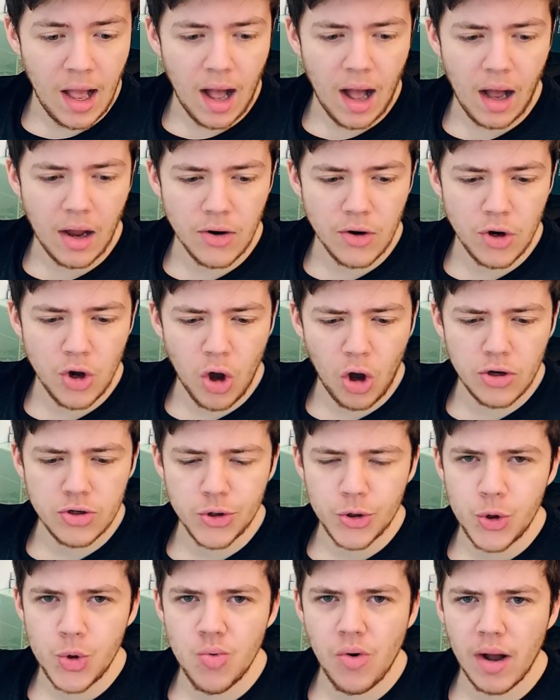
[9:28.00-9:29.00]
are not
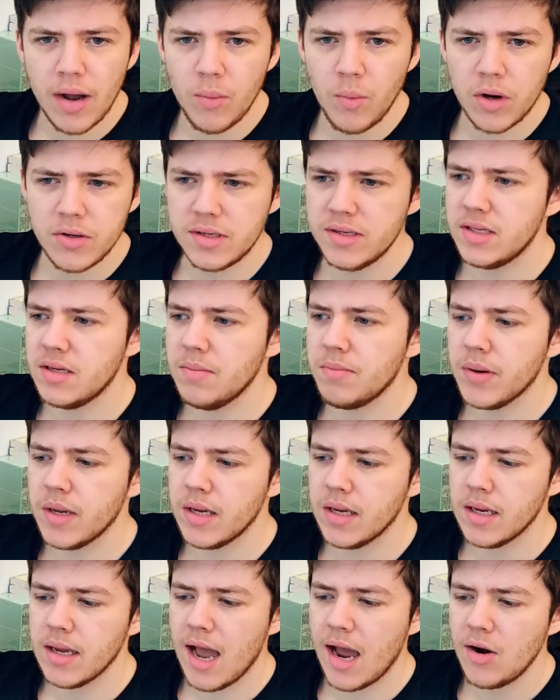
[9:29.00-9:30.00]
who I wanted to
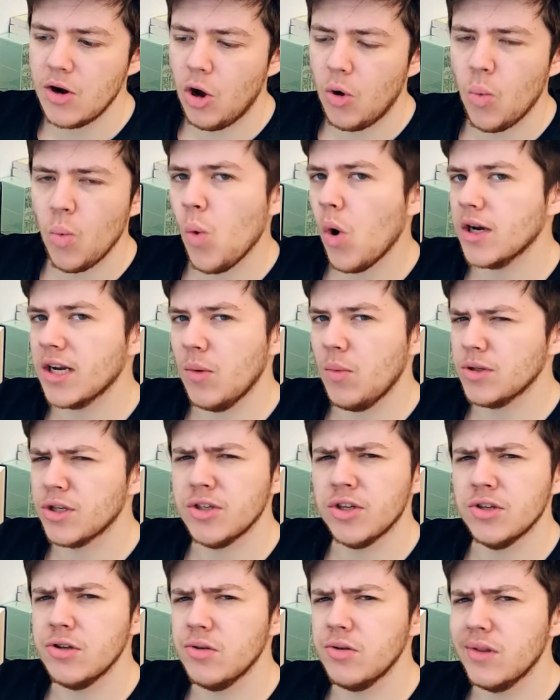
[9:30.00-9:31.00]
be and not what I wanted
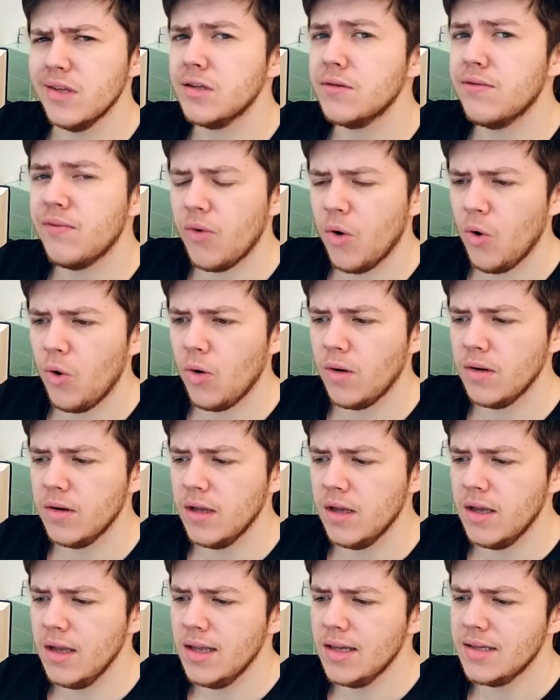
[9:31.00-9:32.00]
to do this for.
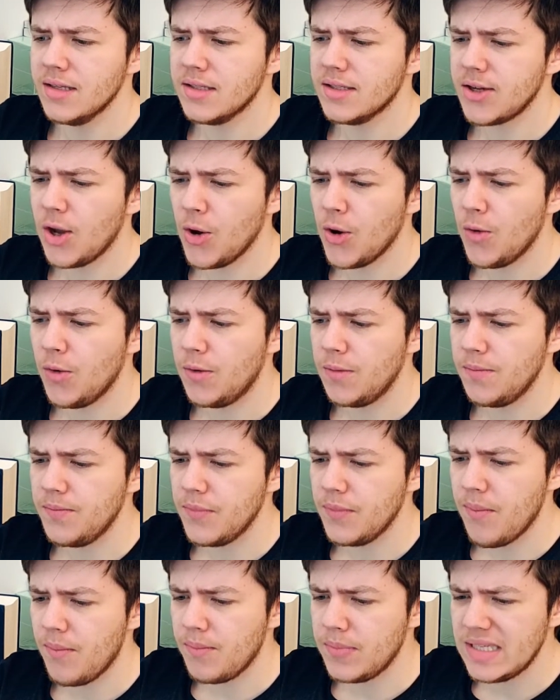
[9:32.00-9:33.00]
So
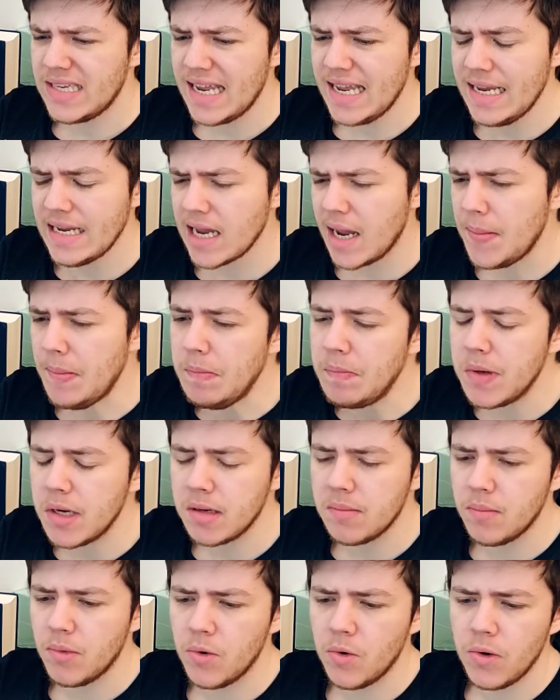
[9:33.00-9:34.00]
taking it a
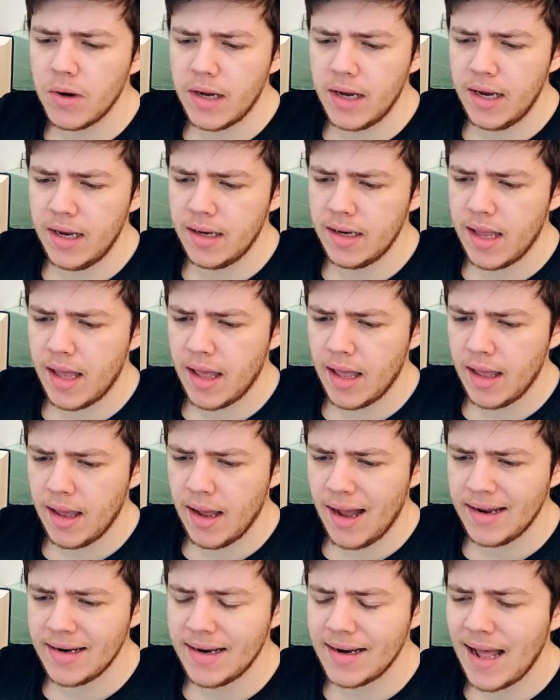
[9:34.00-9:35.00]
bit more in
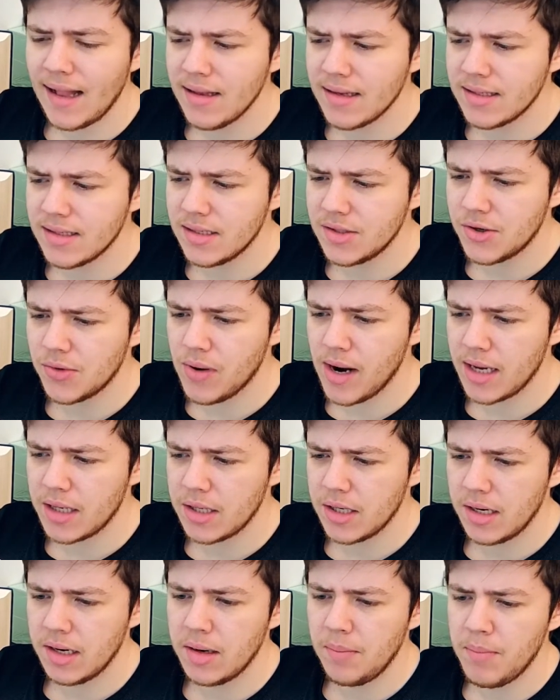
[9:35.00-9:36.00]
an analysis
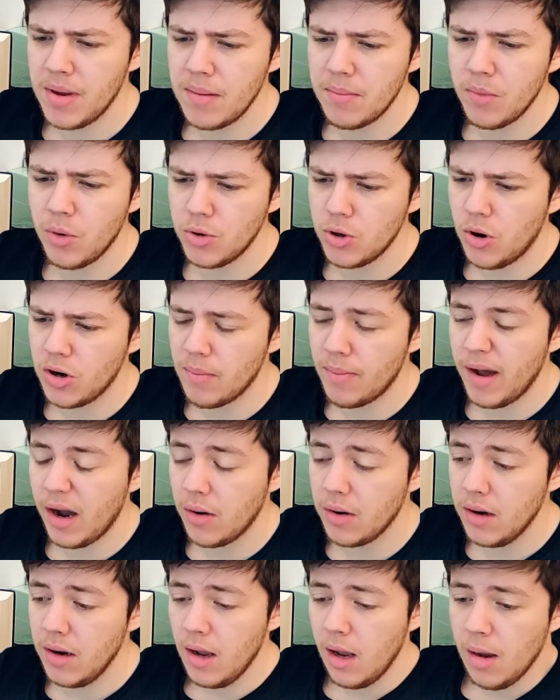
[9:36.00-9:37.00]
direction, and a bit more not
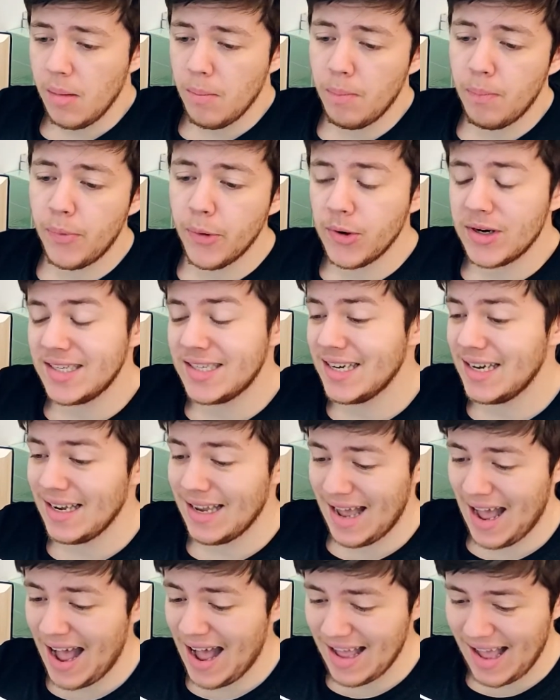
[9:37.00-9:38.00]
about books
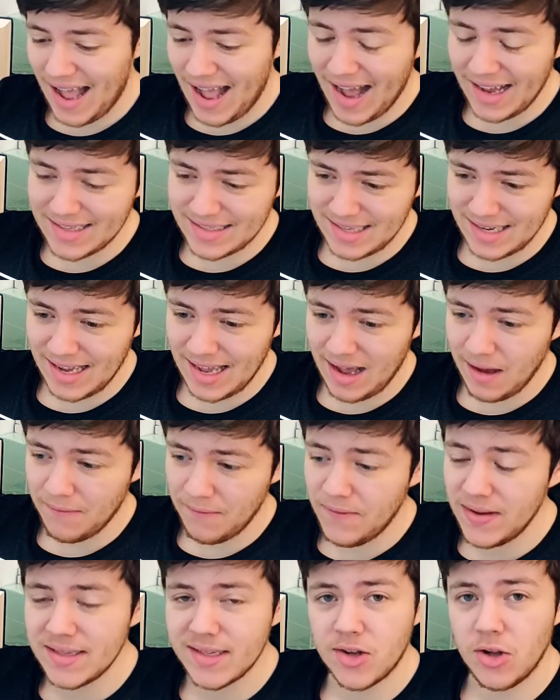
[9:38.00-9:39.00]
as a
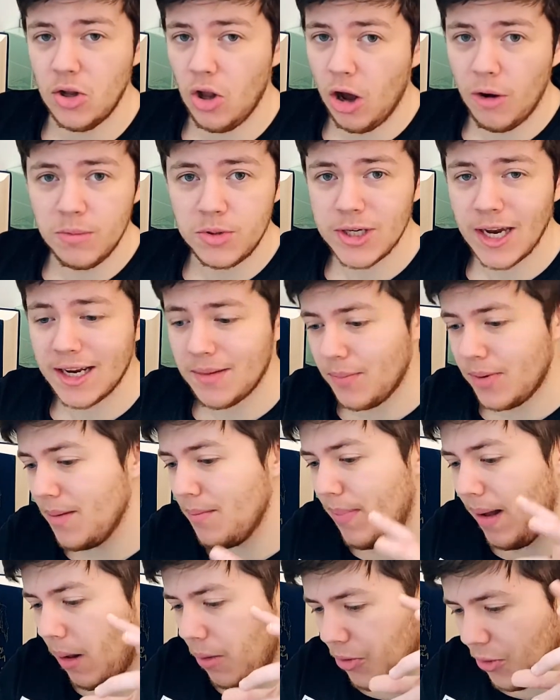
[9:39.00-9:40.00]
physical object, but
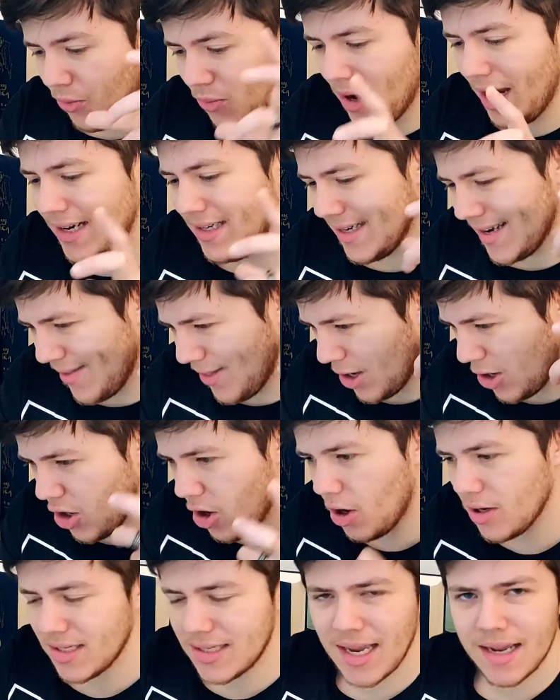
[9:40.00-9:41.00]
about the writing and the
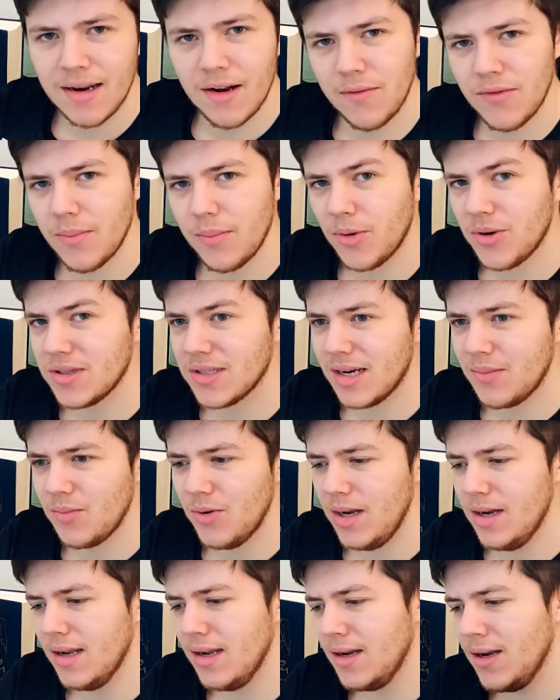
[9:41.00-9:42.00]
content of the books I'm
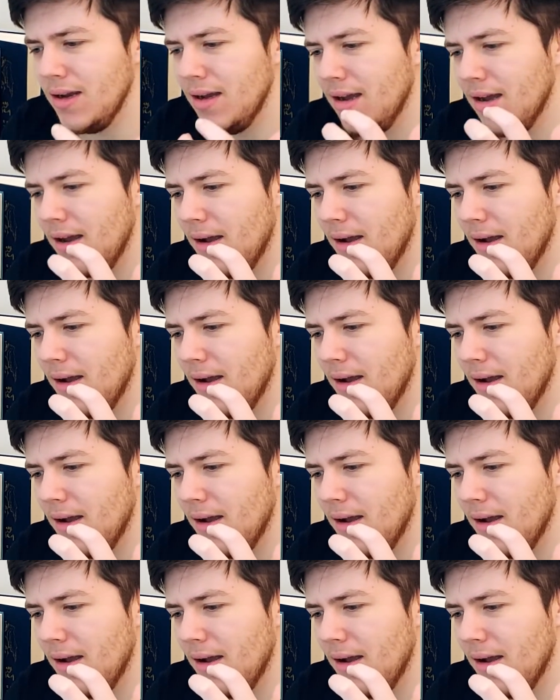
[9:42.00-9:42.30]
reading,